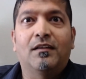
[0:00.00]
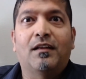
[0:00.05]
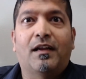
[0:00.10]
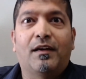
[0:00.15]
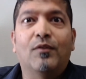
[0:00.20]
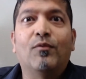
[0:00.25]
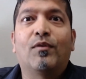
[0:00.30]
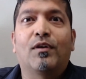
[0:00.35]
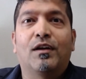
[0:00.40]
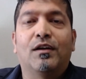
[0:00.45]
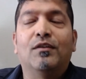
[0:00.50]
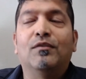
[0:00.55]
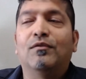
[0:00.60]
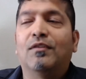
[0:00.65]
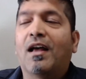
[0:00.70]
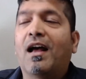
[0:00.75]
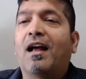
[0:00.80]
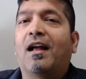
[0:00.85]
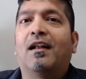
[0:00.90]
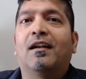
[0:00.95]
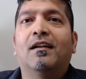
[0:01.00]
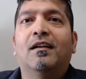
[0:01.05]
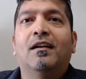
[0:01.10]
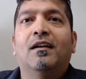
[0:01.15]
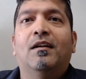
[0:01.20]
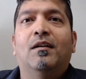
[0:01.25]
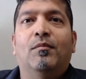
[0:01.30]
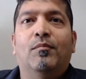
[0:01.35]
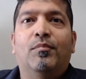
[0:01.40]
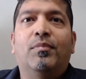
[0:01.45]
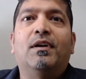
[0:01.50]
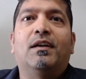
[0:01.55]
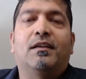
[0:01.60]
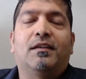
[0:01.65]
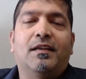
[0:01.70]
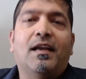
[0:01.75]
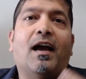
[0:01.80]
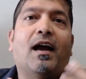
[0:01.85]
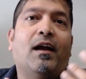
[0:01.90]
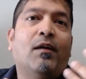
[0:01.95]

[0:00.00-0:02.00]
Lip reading: I don't want to do that. But yeah,